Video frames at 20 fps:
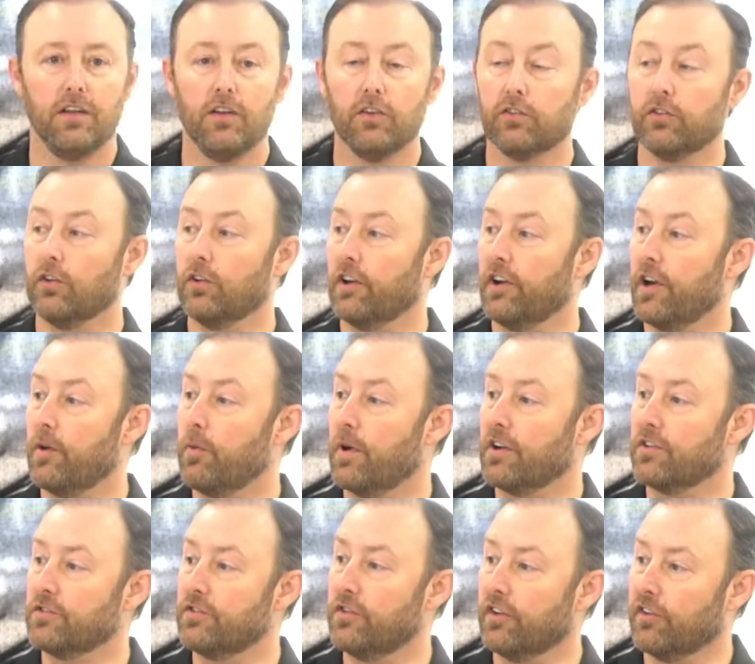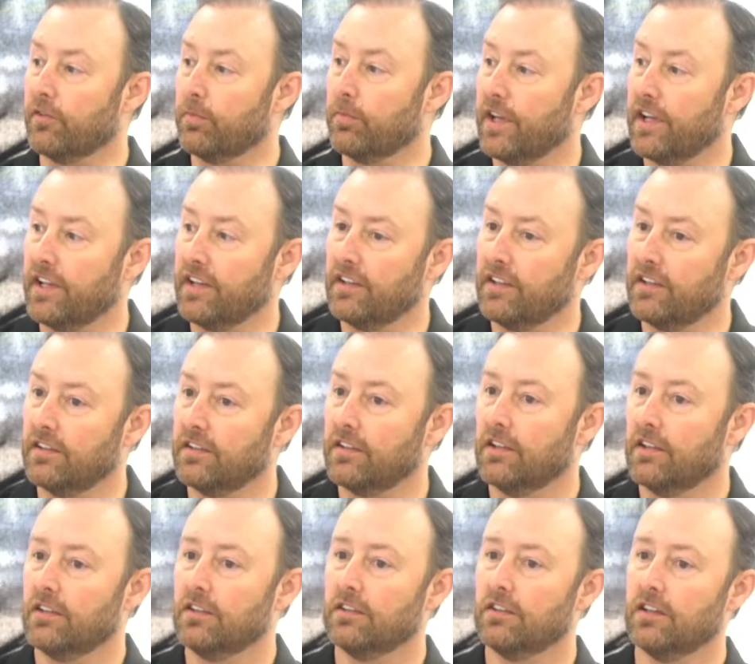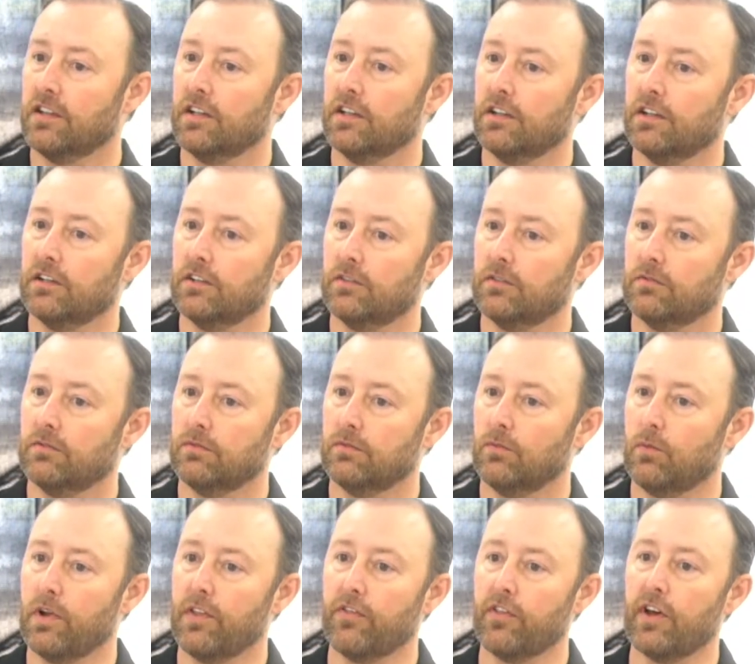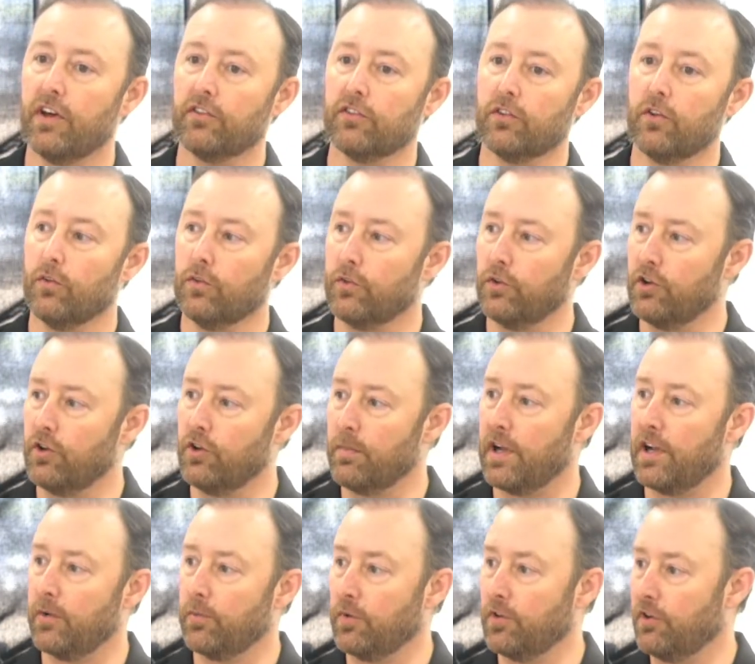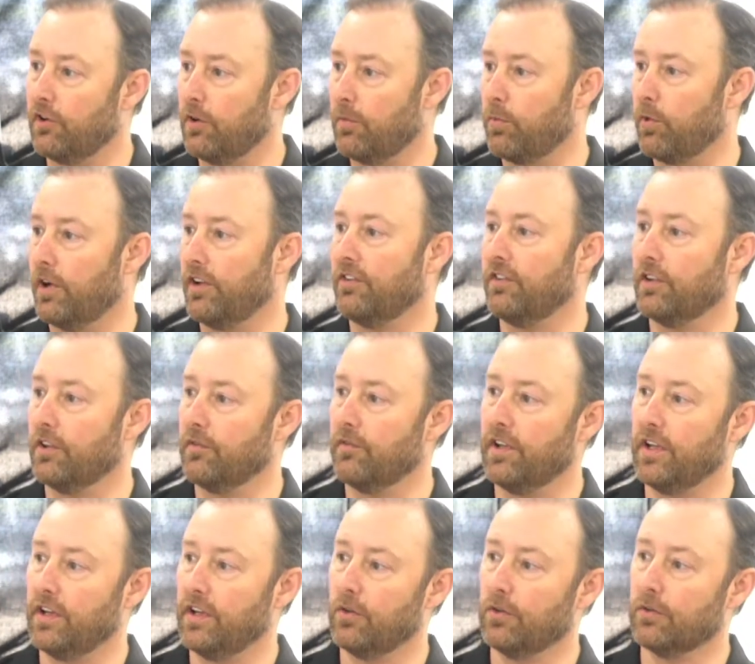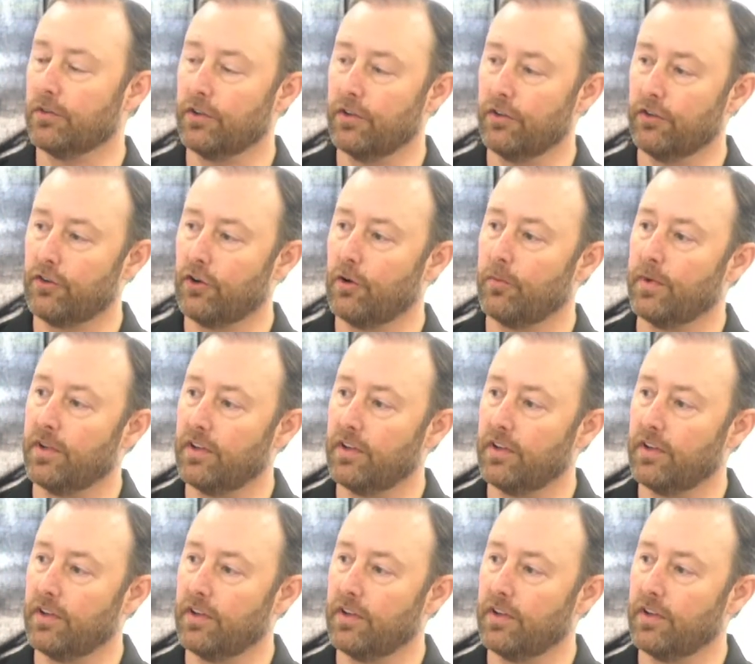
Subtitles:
So Larry, why don't you explain what thoughts go through your mind when you're appraising a vehicle to determine